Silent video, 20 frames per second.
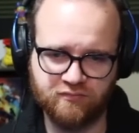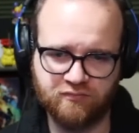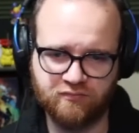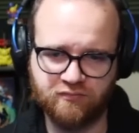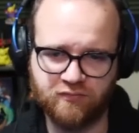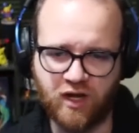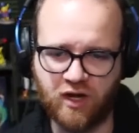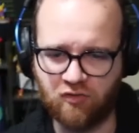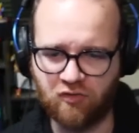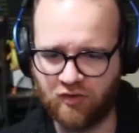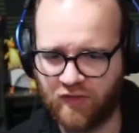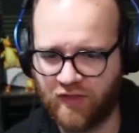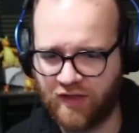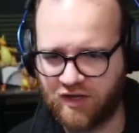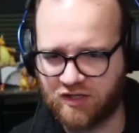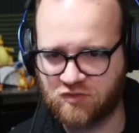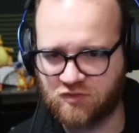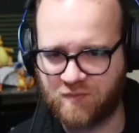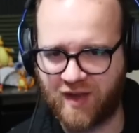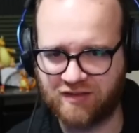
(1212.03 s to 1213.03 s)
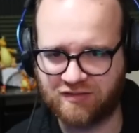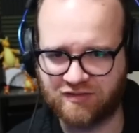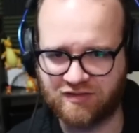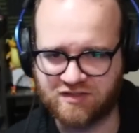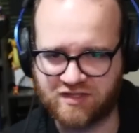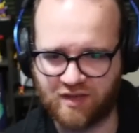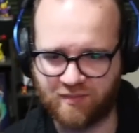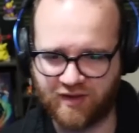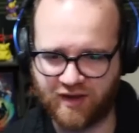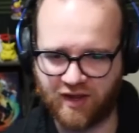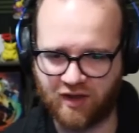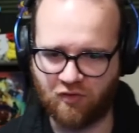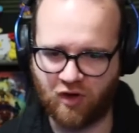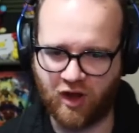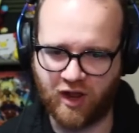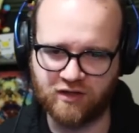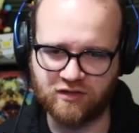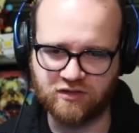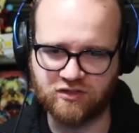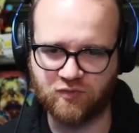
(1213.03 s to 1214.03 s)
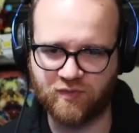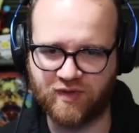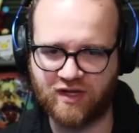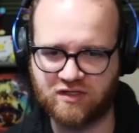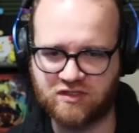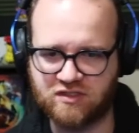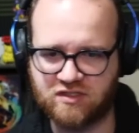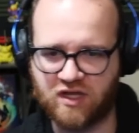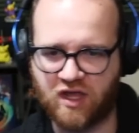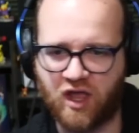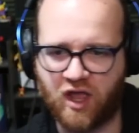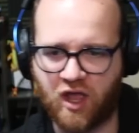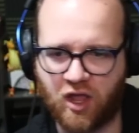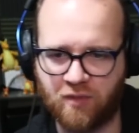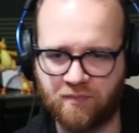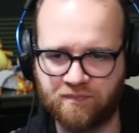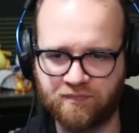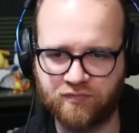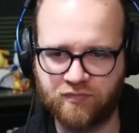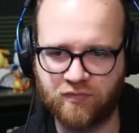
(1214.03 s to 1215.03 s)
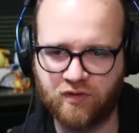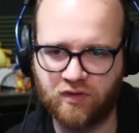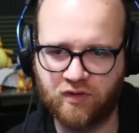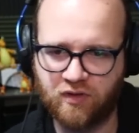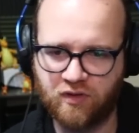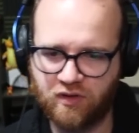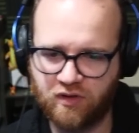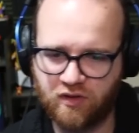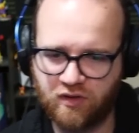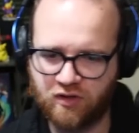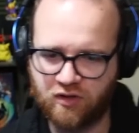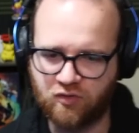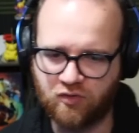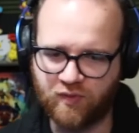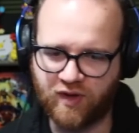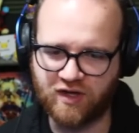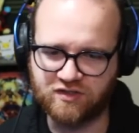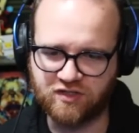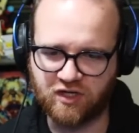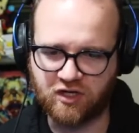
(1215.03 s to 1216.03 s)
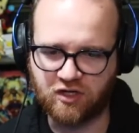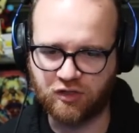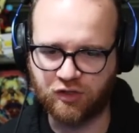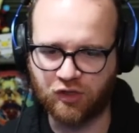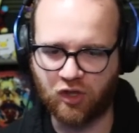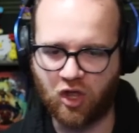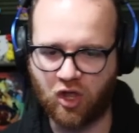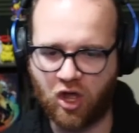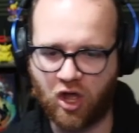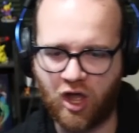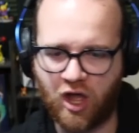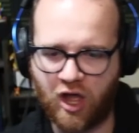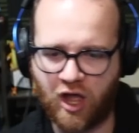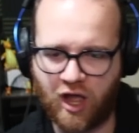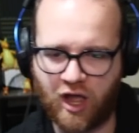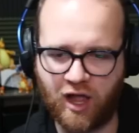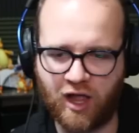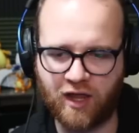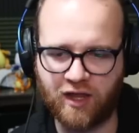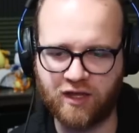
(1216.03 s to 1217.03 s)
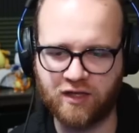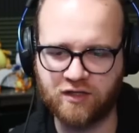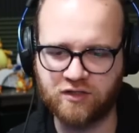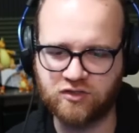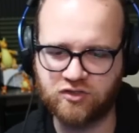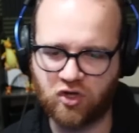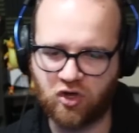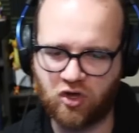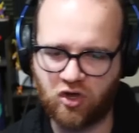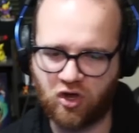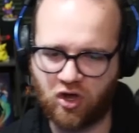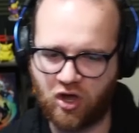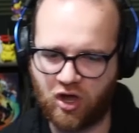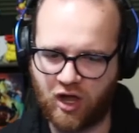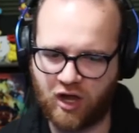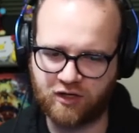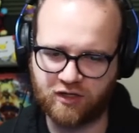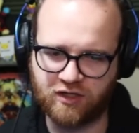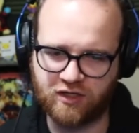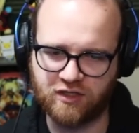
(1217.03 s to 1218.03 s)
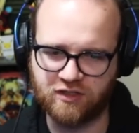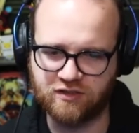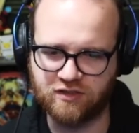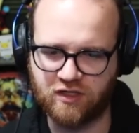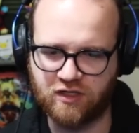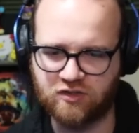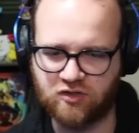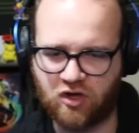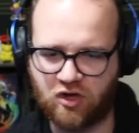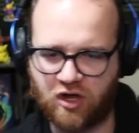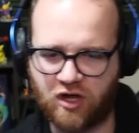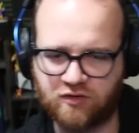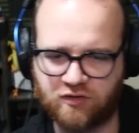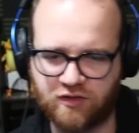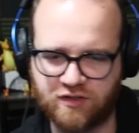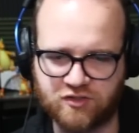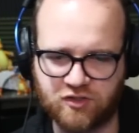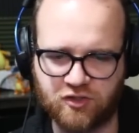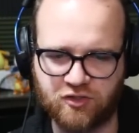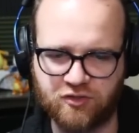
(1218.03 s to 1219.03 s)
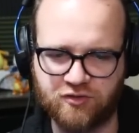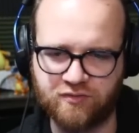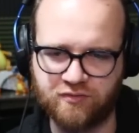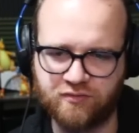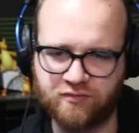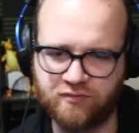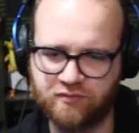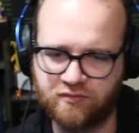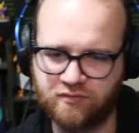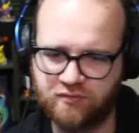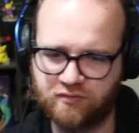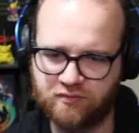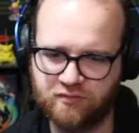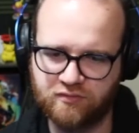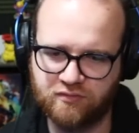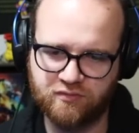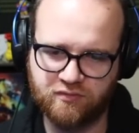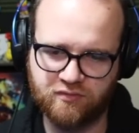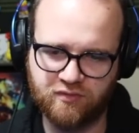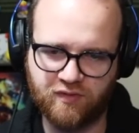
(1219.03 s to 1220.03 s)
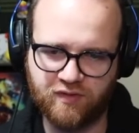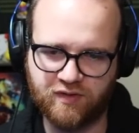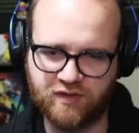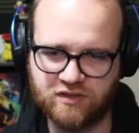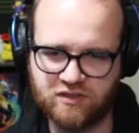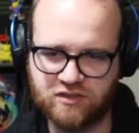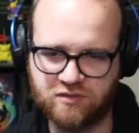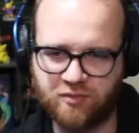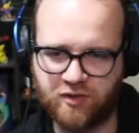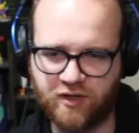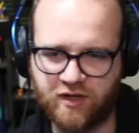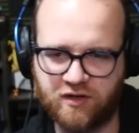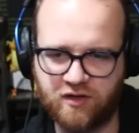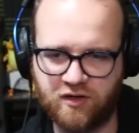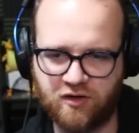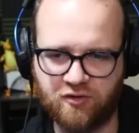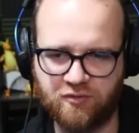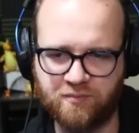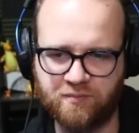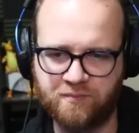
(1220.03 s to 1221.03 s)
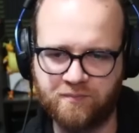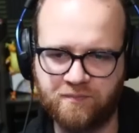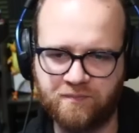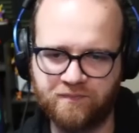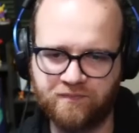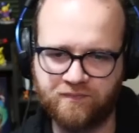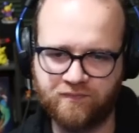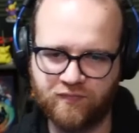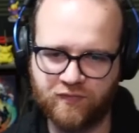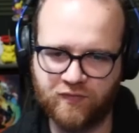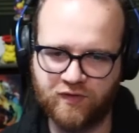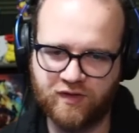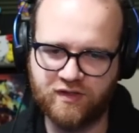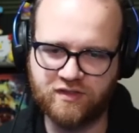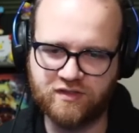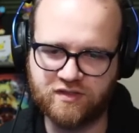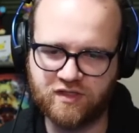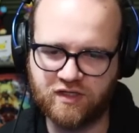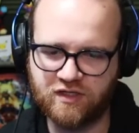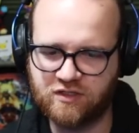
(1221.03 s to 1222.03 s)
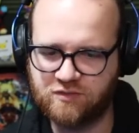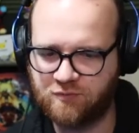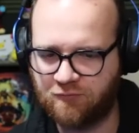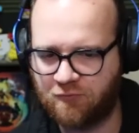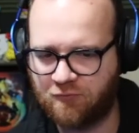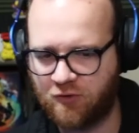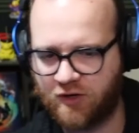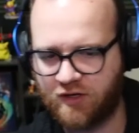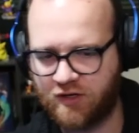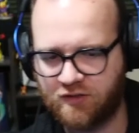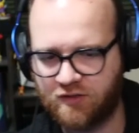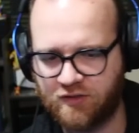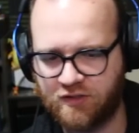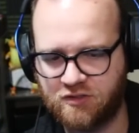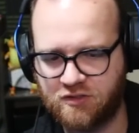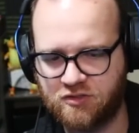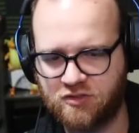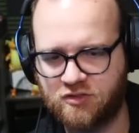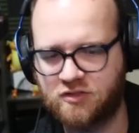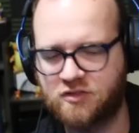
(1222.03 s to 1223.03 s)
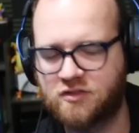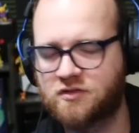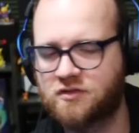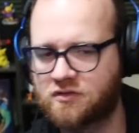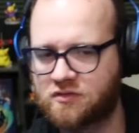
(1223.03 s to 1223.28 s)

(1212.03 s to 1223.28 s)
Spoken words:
And a really good spot this game again, right? So we get to claw into Hawk, into Hawk Lizard, I think is the plan here. He says before getting leeched.